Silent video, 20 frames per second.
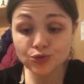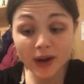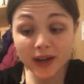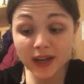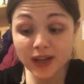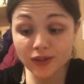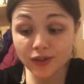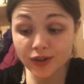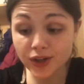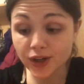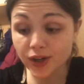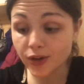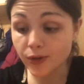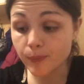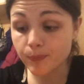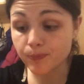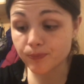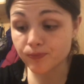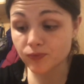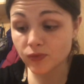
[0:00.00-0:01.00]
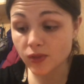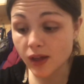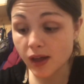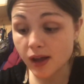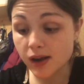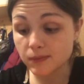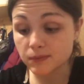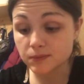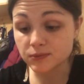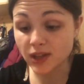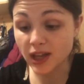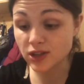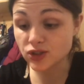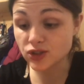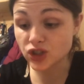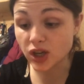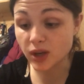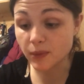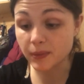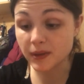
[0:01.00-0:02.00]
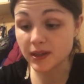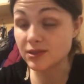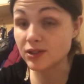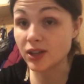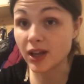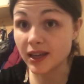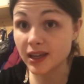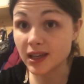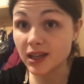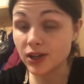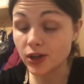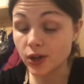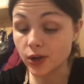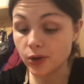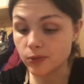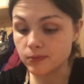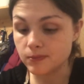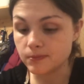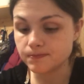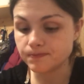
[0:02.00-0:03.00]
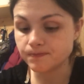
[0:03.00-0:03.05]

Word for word: regular ketchup is not keto.